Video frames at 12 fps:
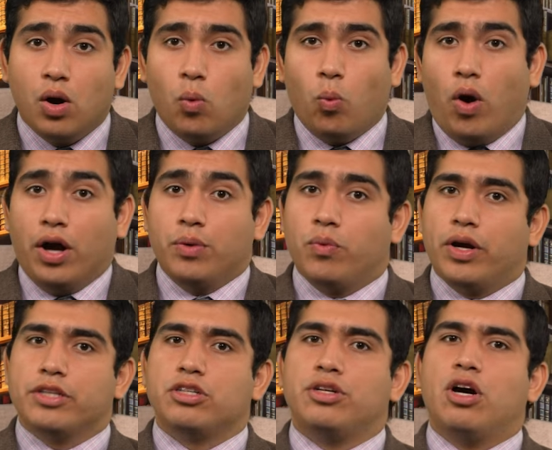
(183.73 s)
One
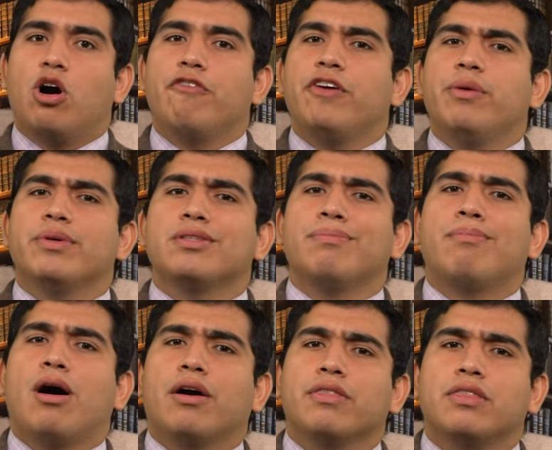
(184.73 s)
wanted to know if he was
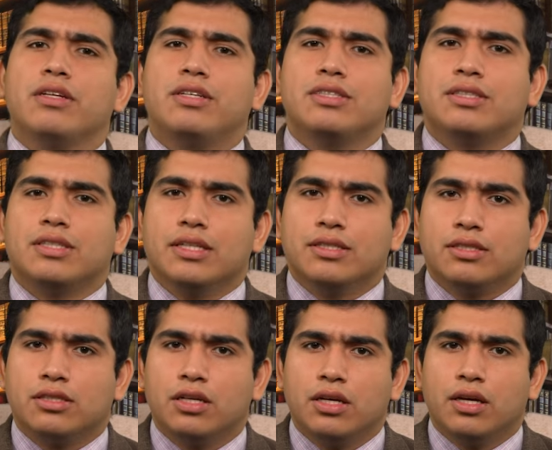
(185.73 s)
among the
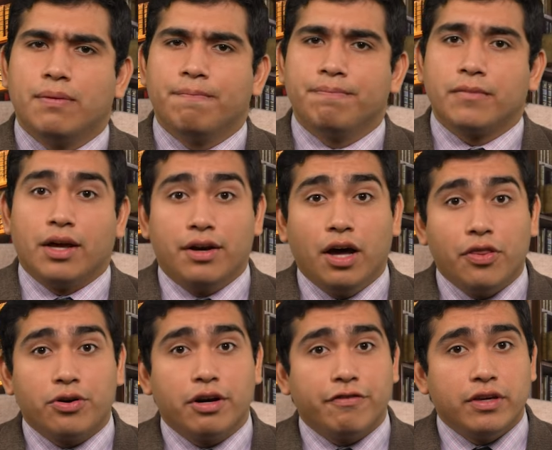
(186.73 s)
deceased,
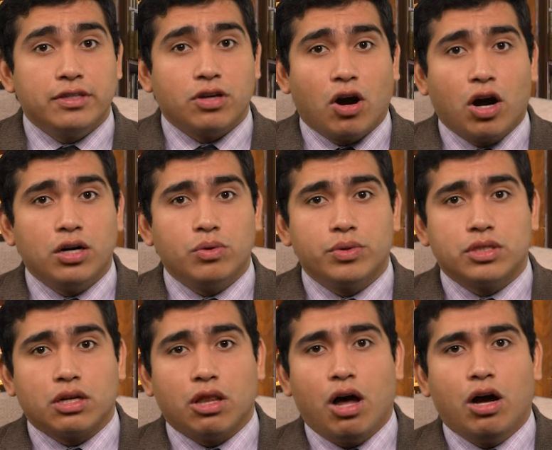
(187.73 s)
another if his heart was
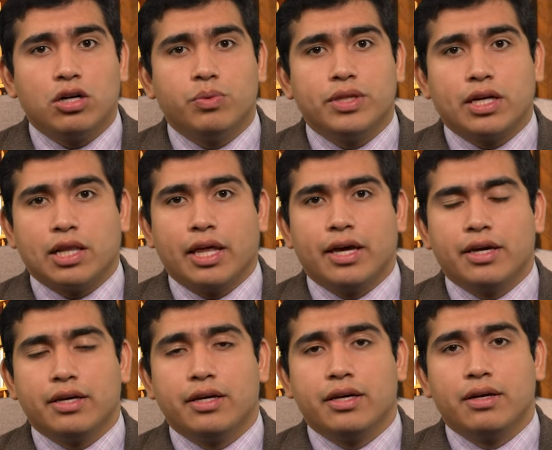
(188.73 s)
clogged with
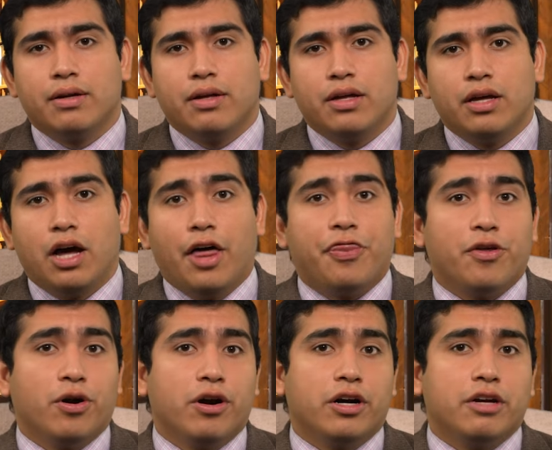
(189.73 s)
clay, a
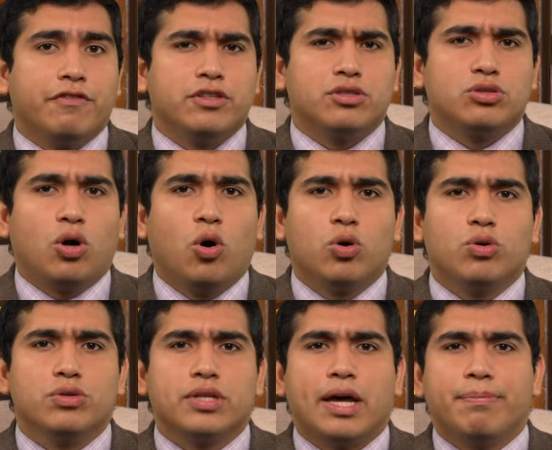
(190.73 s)
third if his
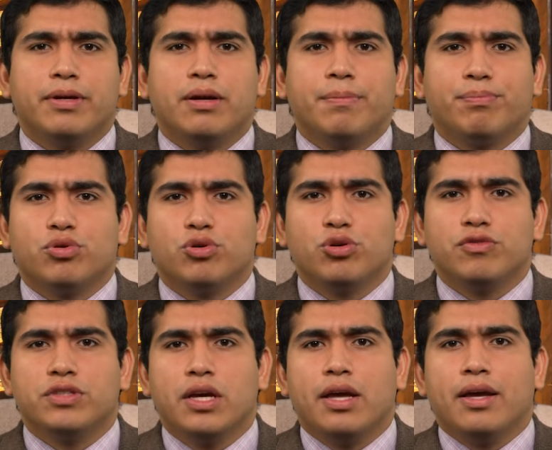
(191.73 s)
totals had been
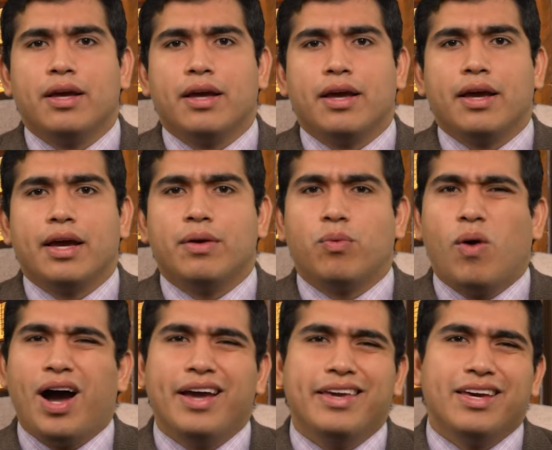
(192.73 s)
approved, and
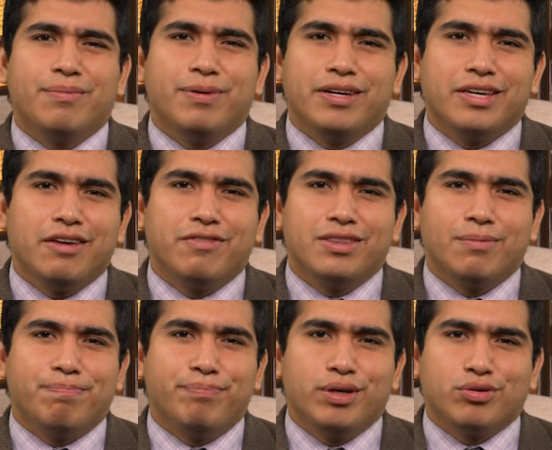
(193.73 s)
why he had been given the
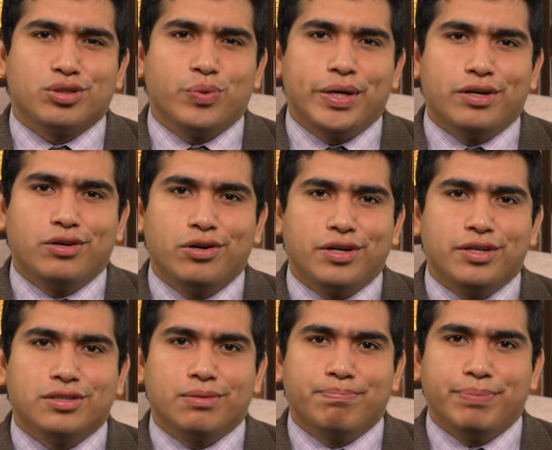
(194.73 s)
bittersweet
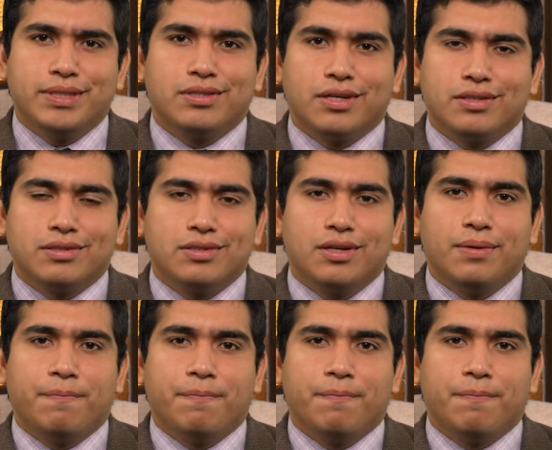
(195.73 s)
cookies and biscuits.